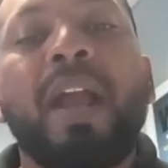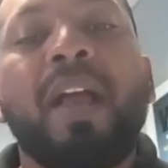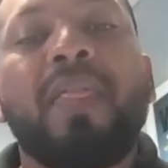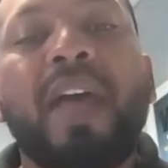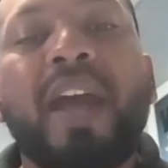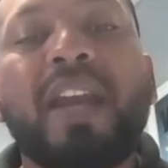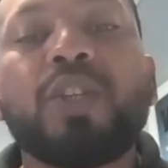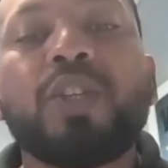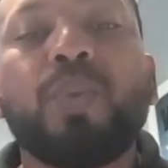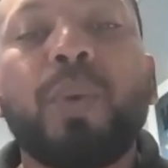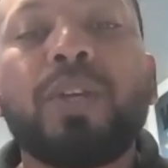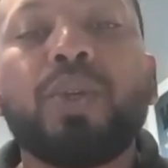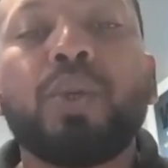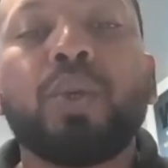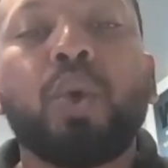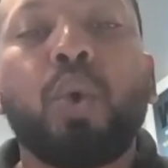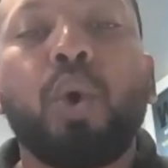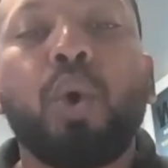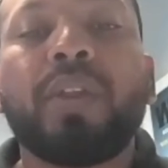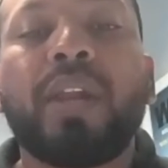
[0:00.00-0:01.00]
That is when
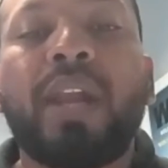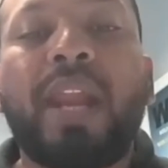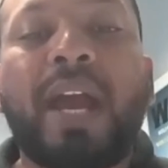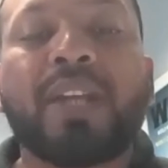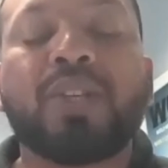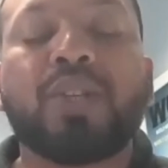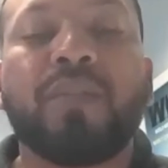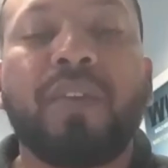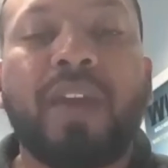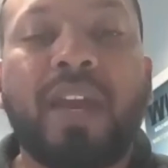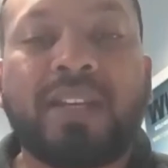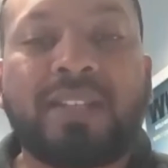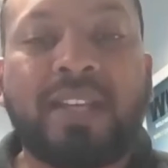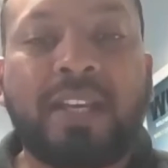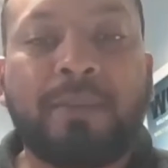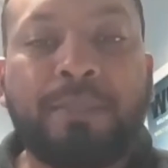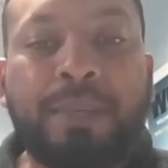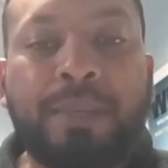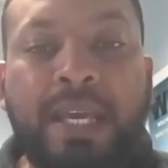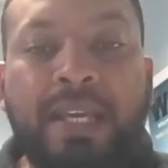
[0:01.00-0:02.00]
you'll call the likes of
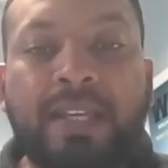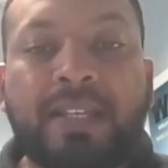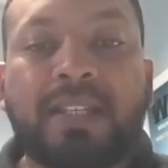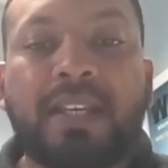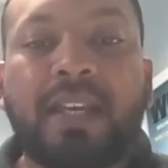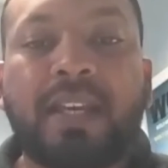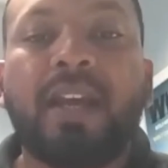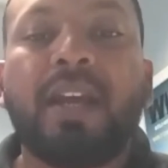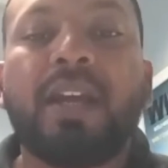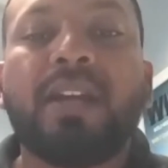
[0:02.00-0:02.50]
SABS,